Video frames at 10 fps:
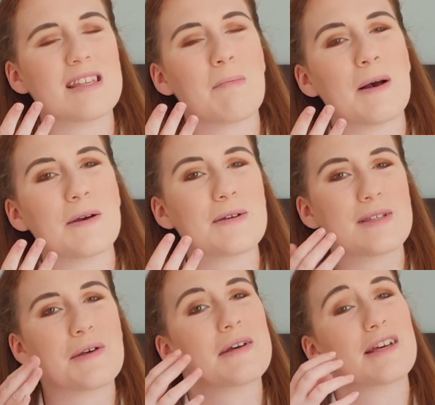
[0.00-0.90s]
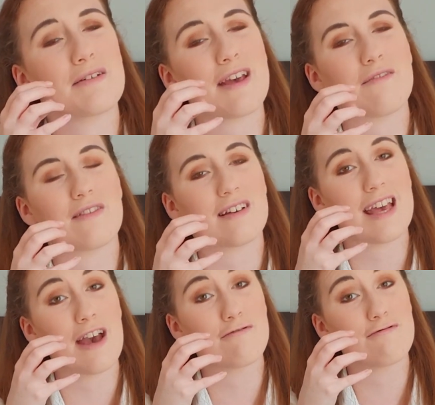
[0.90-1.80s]
I suppose, so you get
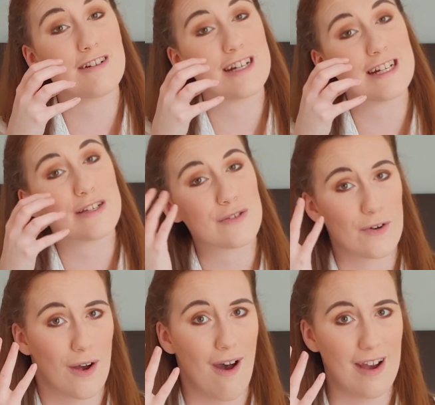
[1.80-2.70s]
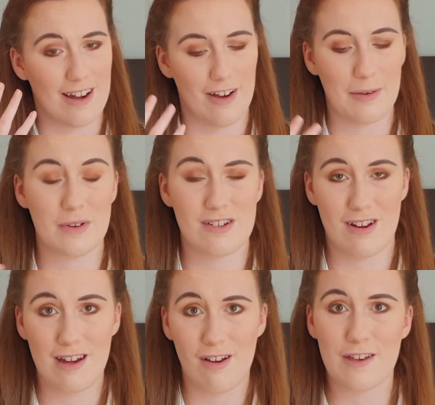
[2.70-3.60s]
a really strong highlight, which
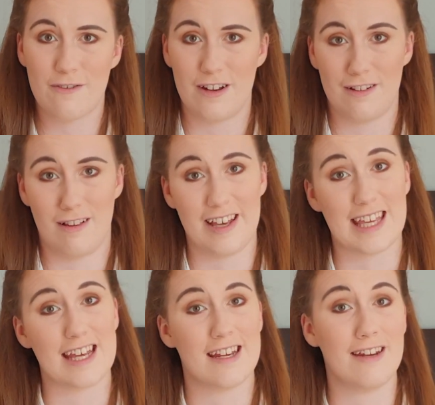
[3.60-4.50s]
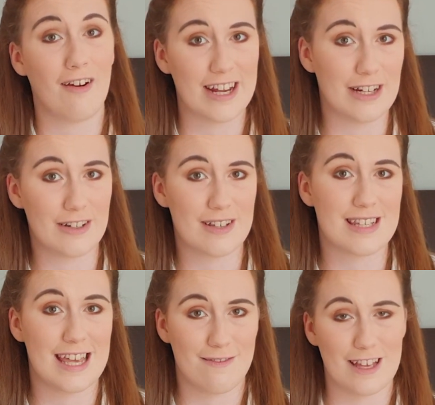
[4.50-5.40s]
I like for like night
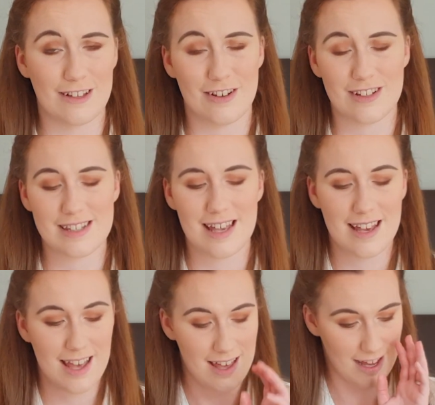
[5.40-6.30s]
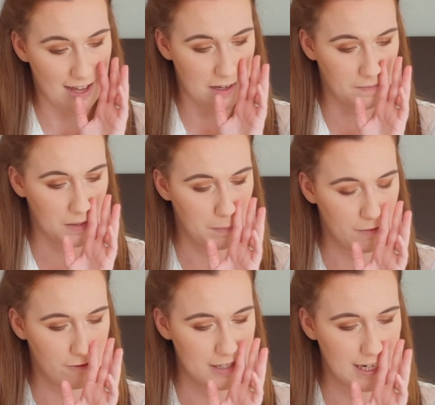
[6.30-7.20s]
looks, evening looks.
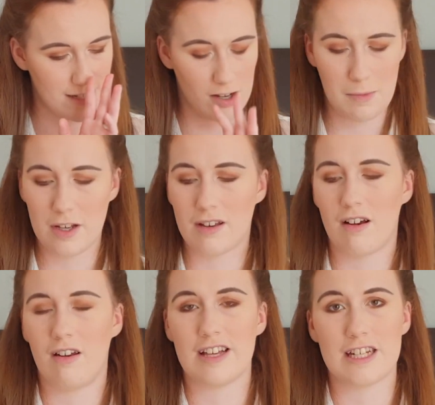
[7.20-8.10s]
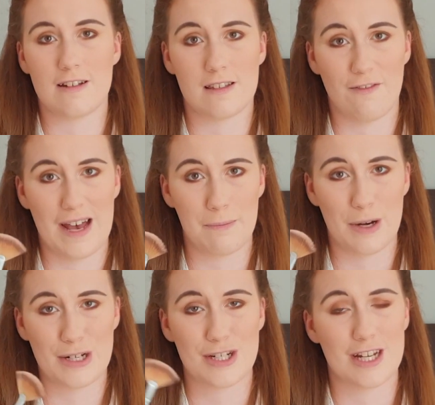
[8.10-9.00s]
But for a daytime look, I like to use a fan
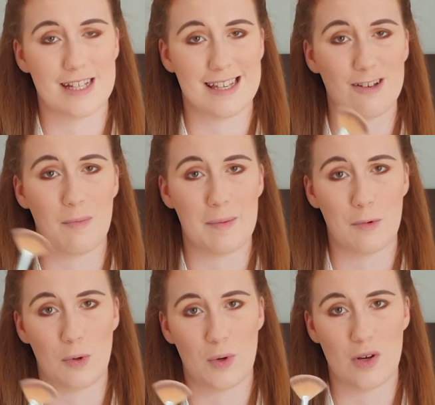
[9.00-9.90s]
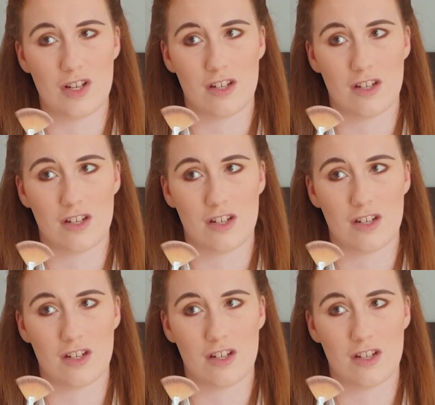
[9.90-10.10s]
brush. It's a little bit more